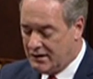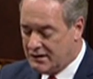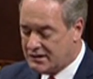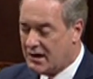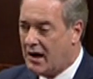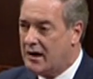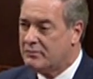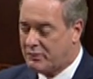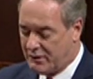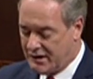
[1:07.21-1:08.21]
This
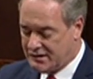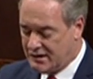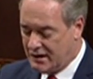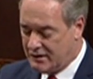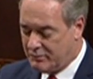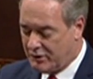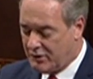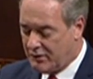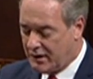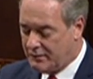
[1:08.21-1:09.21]
unprecedented
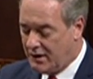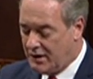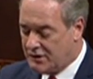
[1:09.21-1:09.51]
program